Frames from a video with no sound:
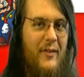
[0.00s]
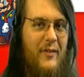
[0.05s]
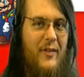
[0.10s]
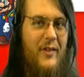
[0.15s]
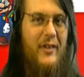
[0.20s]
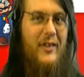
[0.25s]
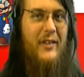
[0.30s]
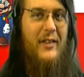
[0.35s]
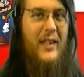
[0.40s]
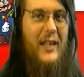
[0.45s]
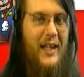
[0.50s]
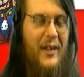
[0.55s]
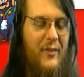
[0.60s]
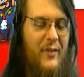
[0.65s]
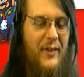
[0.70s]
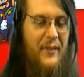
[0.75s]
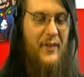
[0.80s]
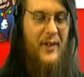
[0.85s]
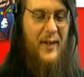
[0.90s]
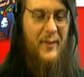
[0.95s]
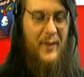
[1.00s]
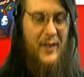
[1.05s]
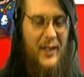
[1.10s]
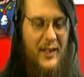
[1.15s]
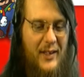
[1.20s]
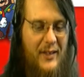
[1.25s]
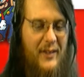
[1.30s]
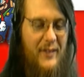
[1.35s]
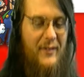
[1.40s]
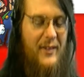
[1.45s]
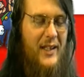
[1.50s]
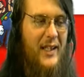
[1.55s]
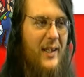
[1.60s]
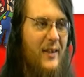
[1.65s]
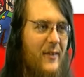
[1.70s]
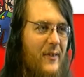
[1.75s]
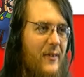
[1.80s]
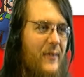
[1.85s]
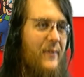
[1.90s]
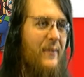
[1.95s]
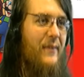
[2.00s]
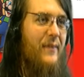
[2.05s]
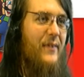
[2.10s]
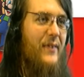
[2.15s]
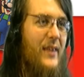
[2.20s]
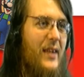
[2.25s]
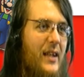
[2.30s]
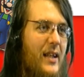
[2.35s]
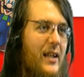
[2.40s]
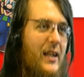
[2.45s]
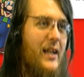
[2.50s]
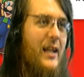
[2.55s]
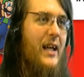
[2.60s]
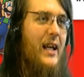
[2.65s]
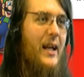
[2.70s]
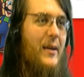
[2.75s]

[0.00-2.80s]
it for like a review I'm gonna do, a video. And